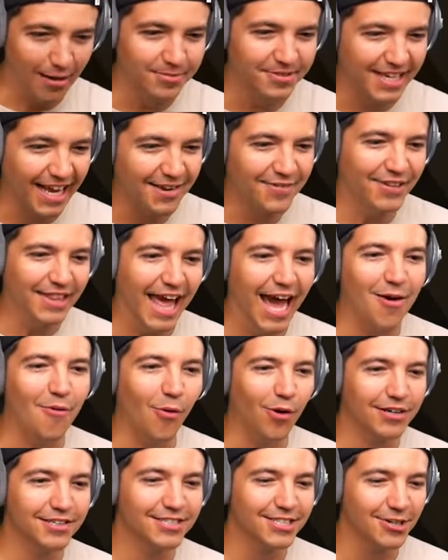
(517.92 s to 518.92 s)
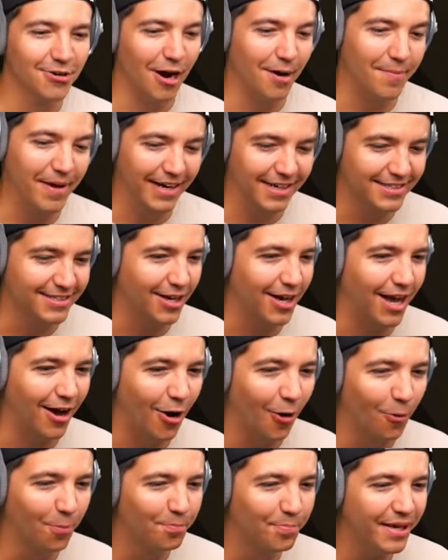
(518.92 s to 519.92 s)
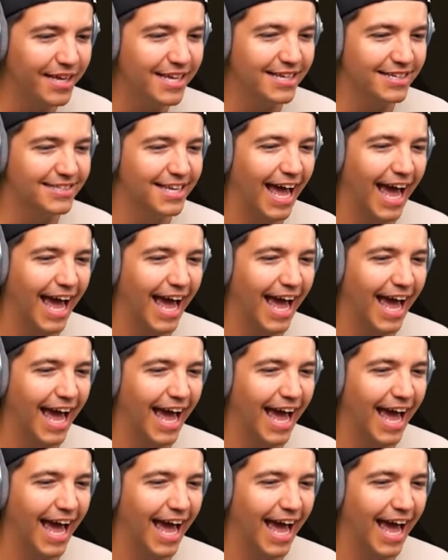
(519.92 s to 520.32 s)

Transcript: I'm saving that one too. I bet it's OP as